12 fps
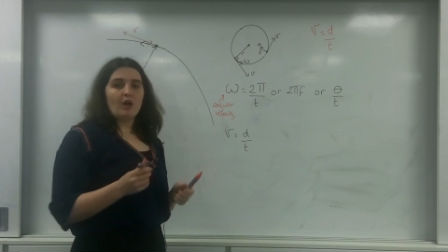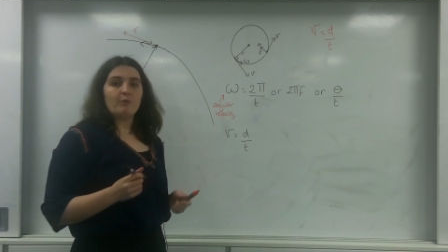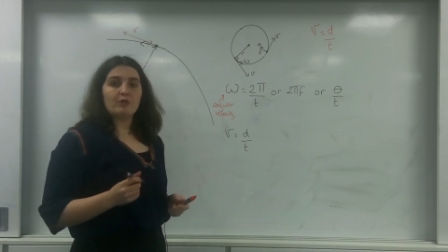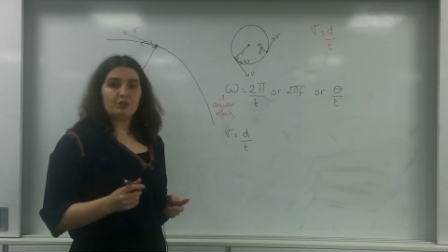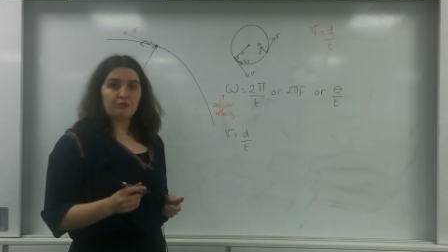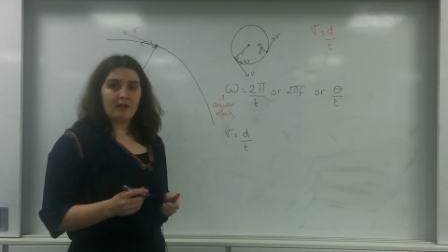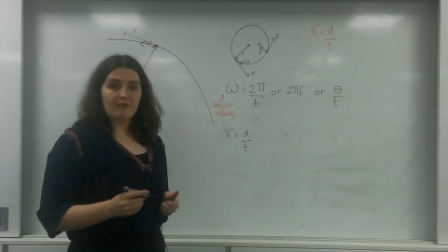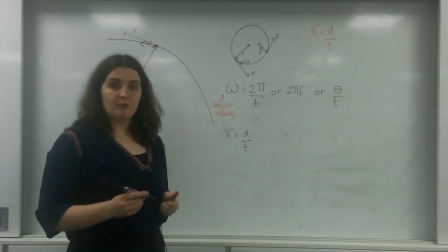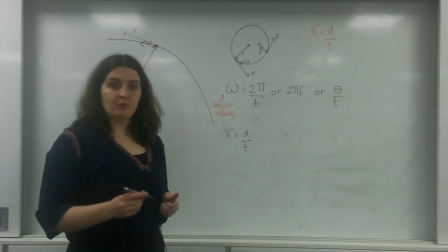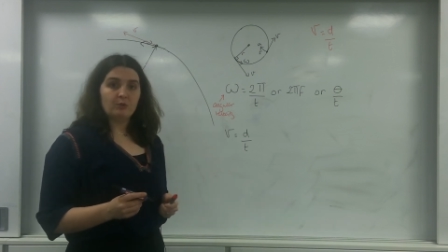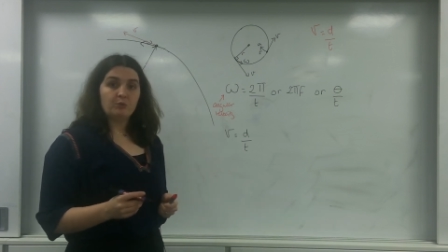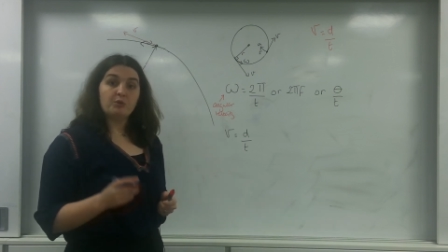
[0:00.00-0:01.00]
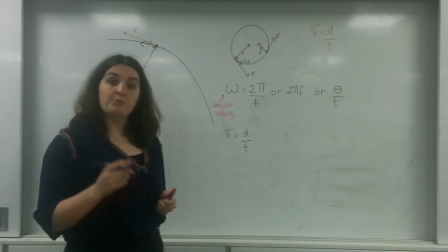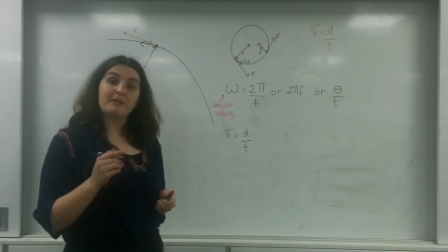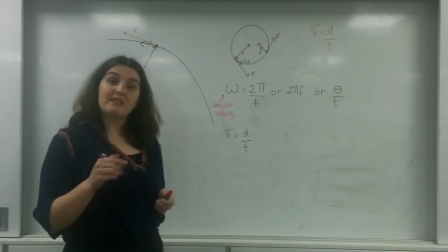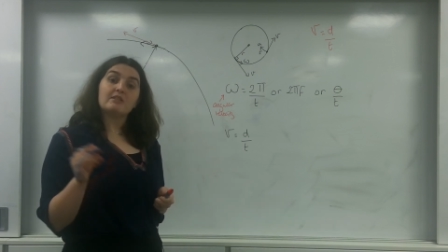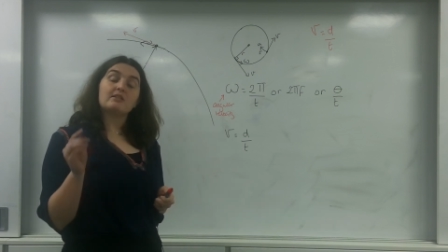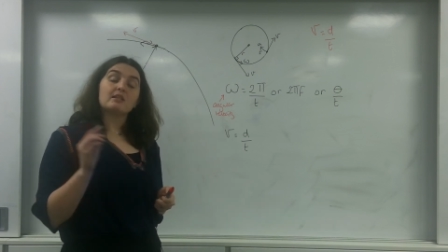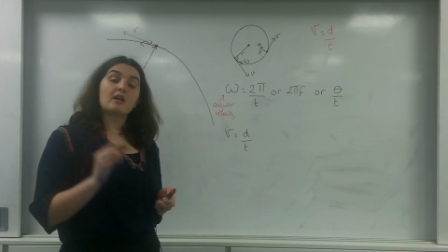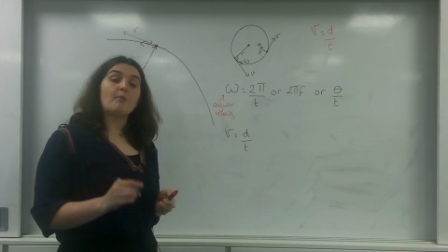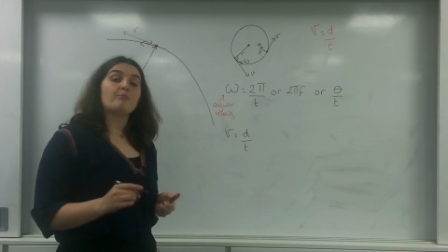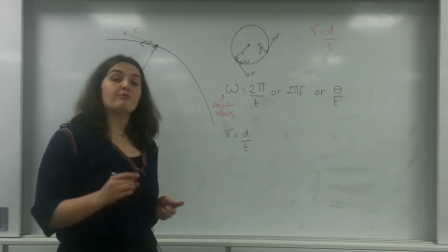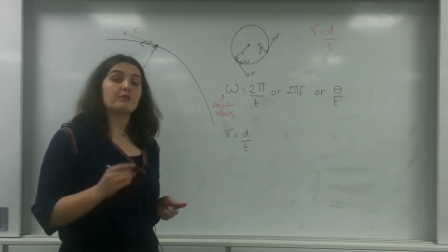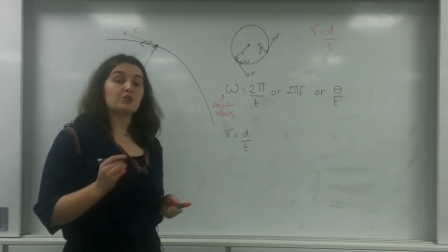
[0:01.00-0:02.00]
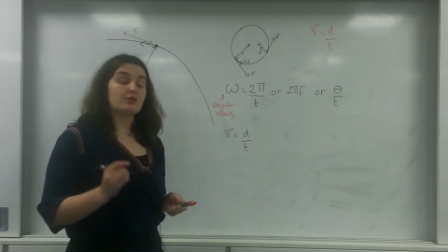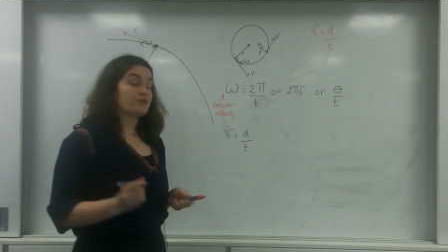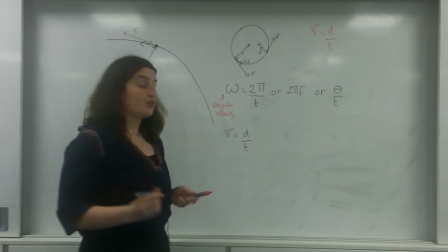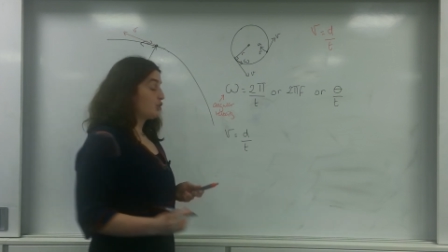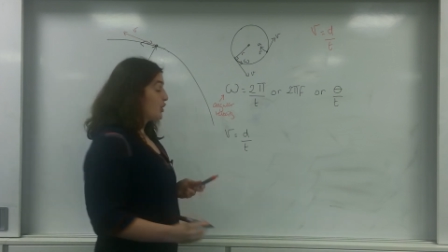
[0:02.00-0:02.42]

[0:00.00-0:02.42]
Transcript: I would travel would be the circumference of a